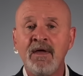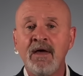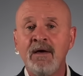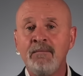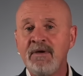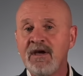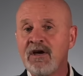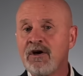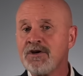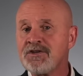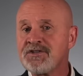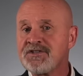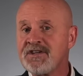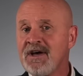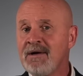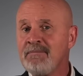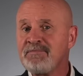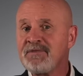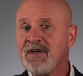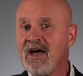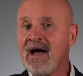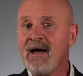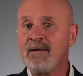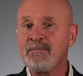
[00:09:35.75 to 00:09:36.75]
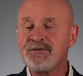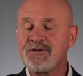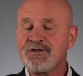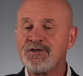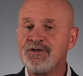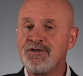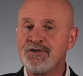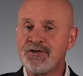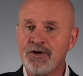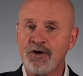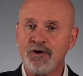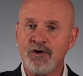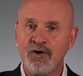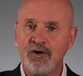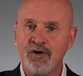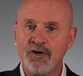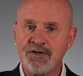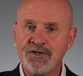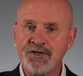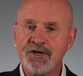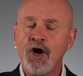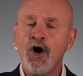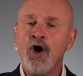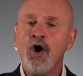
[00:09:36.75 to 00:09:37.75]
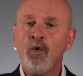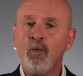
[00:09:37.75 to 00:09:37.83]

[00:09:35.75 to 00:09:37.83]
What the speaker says: Because sometimes jurors